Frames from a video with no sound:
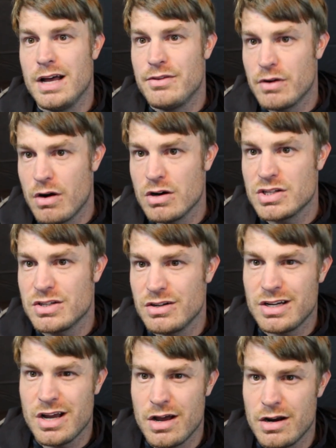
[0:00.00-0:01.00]
there are
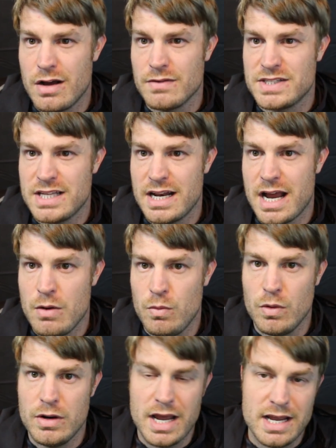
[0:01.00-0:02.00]
certain cutoffs that I
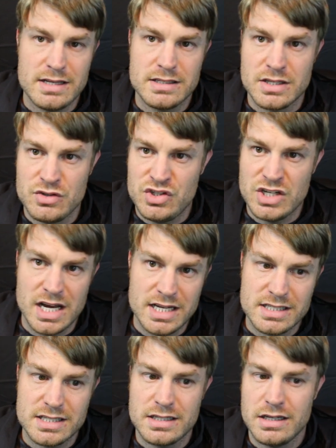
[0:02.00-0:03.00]
would
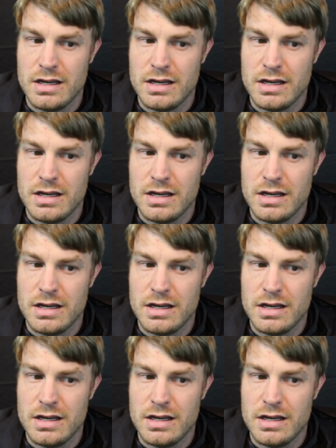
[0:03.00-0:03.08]
suggest.